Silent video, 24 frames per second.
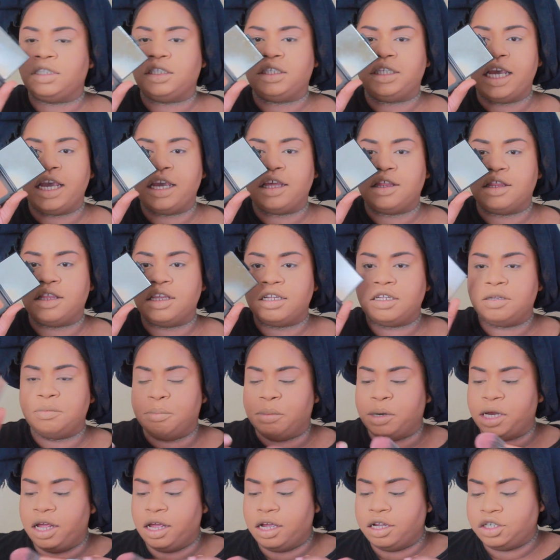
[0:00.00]
Take this
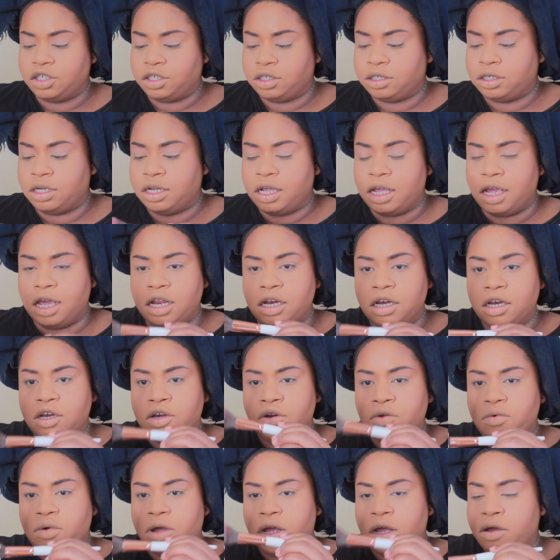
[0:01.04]
blush in the
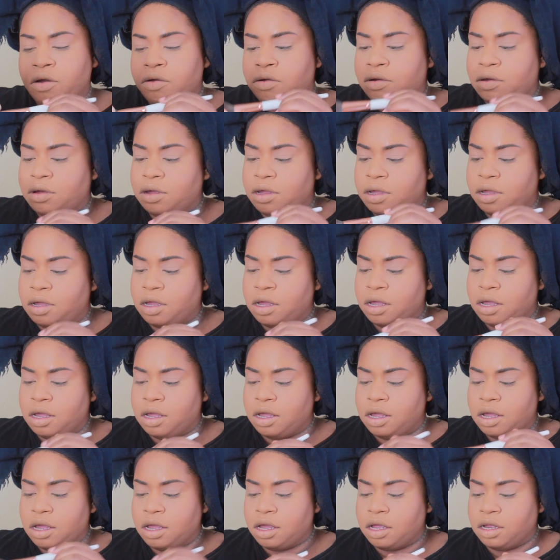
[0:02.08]
duo
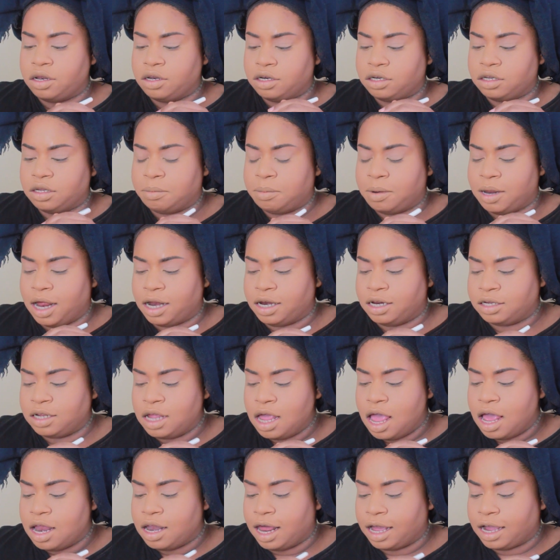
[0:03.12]
and just apply
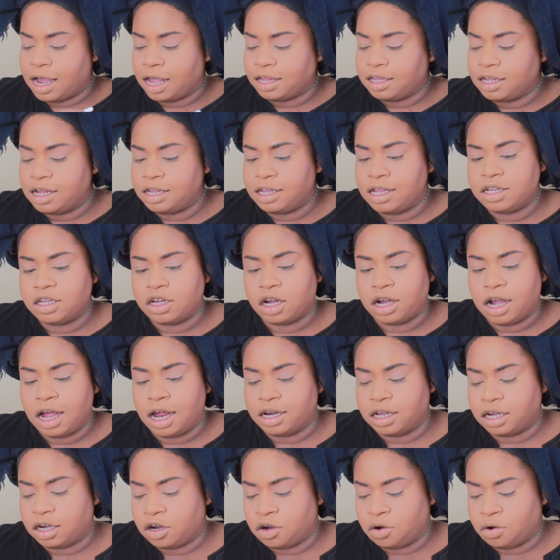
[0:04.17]
this. Like, I think these are
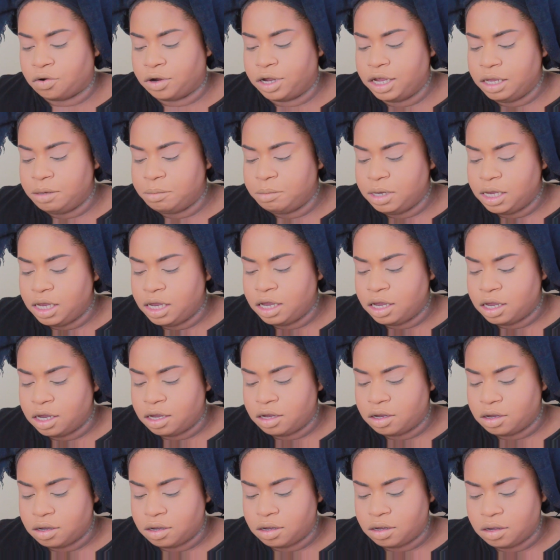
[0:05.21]
kind of creamy
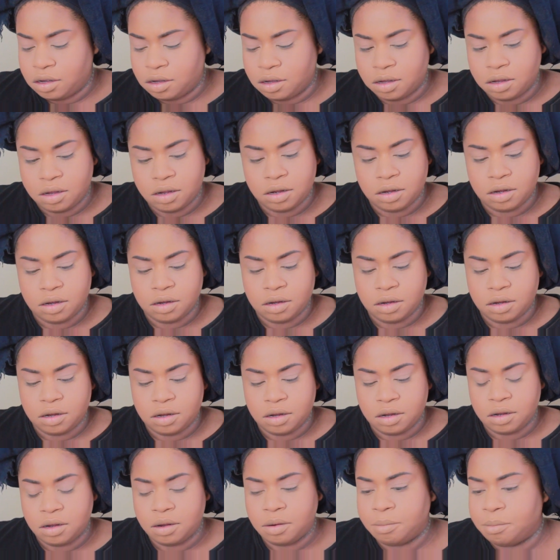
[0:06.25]

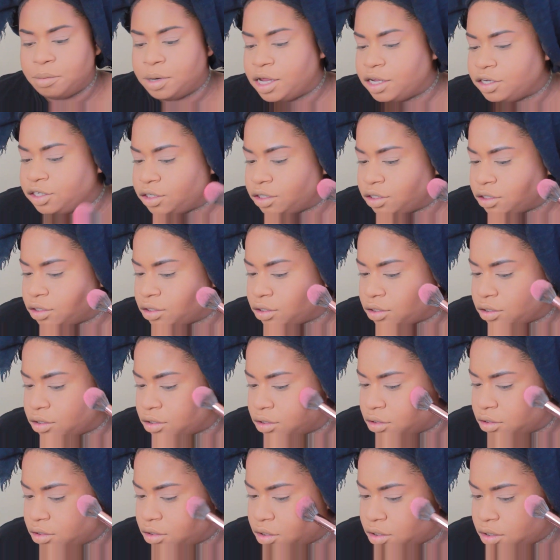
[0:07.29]
blushes
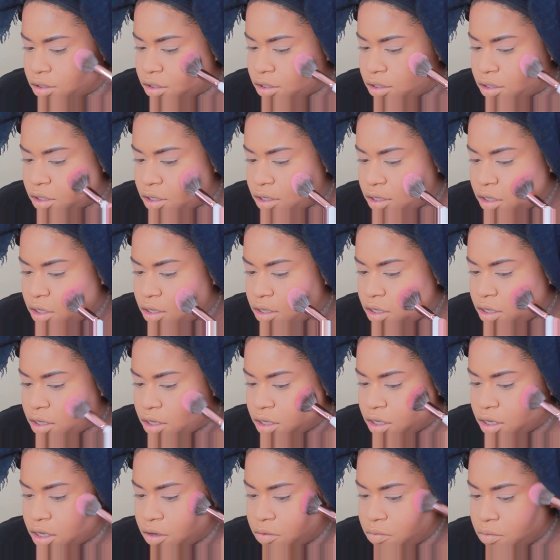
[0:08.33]

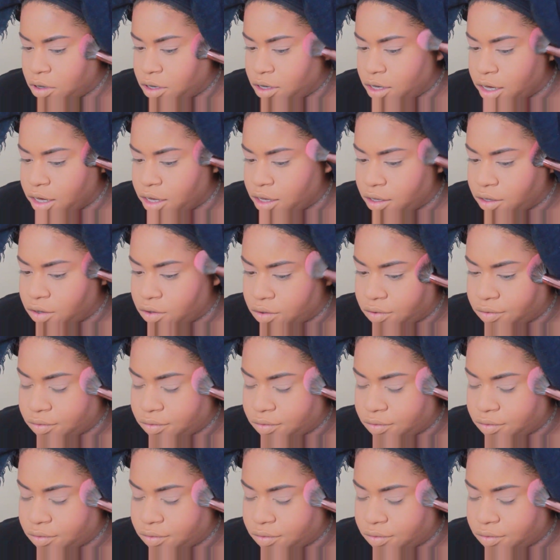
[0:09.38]
and whatnot.